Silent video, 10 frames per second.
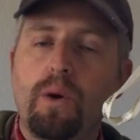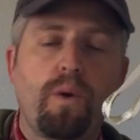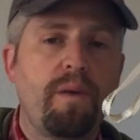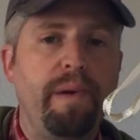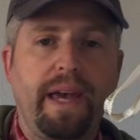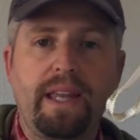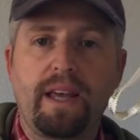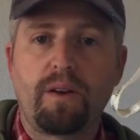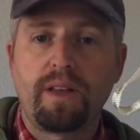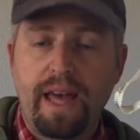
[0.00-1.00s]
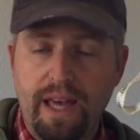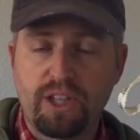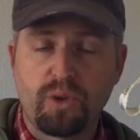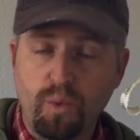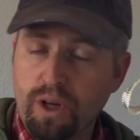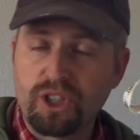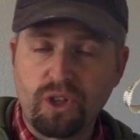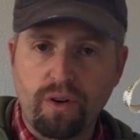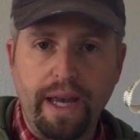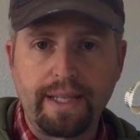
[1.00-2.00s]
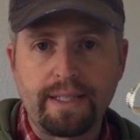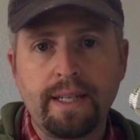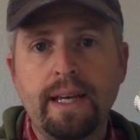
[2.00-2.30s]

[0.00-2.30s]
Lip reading: where the Becket hitch works great.